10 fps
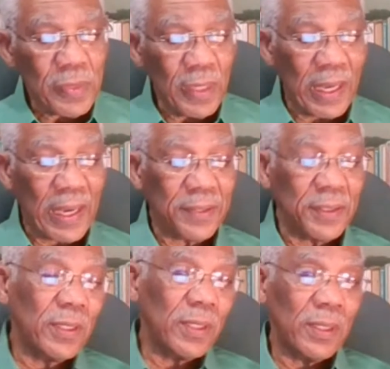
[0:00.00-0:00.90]
And
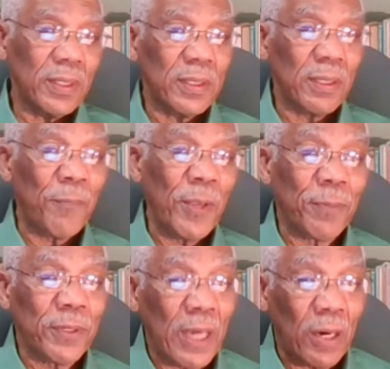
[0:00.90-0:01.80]
the people
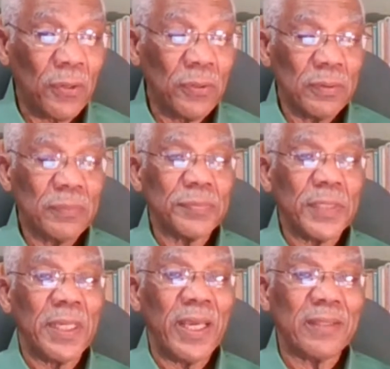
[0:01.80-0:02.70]
now
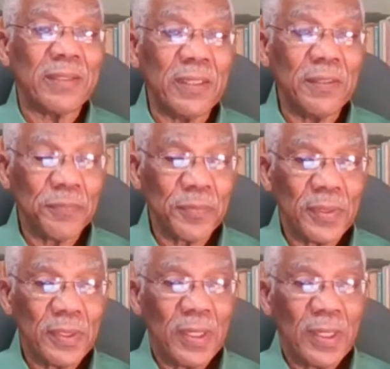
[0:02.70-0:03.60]
in Haiti
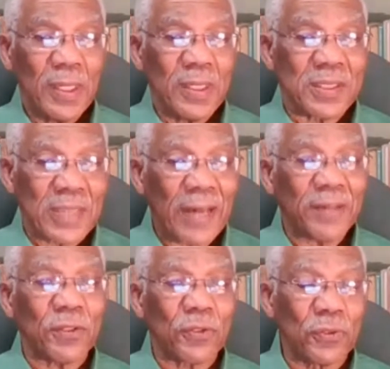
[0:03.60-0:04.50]

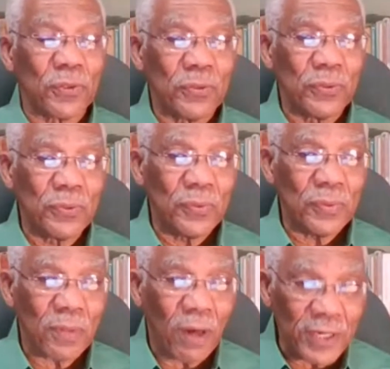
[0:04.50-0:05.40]
started to
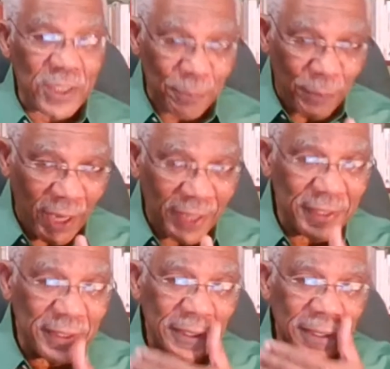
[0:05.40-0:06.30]
correspond